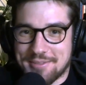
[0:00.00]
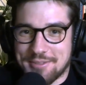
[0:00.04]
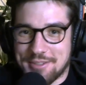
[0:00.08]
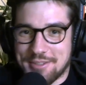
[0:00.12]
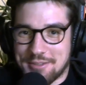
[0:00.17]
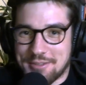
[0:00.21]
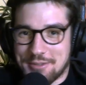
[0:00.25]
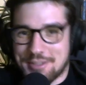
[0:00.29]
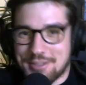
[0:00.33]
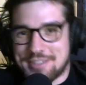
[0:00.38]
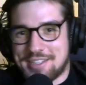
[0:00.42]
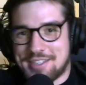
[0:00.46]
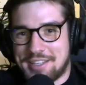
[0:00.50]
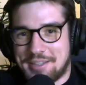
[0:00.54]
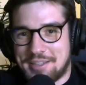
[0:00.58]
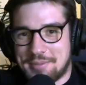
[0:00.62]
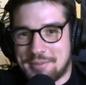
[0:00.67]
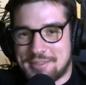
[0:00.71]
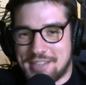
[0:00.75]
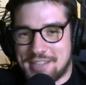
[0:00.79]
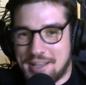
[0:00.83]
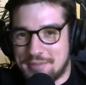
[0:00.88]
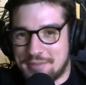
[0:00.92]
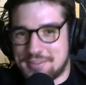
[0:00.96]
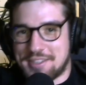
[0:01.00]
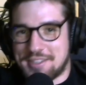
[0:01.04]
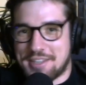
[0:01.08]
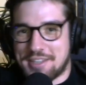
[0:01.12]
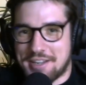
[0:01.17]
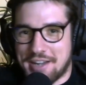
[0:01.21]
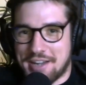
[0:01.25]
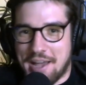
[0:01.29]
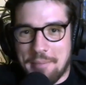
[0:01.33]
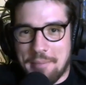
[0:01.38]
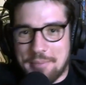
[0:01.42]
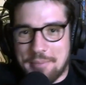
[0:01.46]
Do they say themselves that
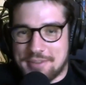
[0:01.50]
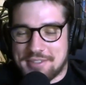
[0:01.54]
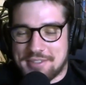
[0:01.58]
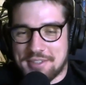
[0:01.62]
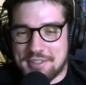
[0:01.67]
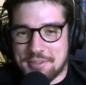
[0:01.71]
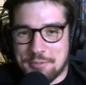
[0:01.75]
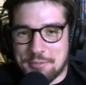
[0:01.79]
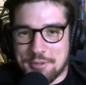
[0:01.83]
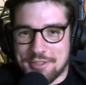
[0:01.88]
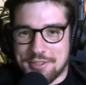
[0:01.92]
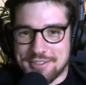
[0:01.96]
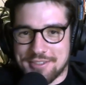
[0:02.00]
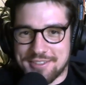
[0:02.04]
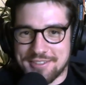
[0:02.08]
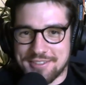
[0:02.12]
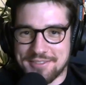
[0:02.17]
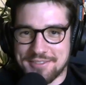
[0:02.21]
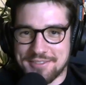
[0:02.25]
they're happiest in the world?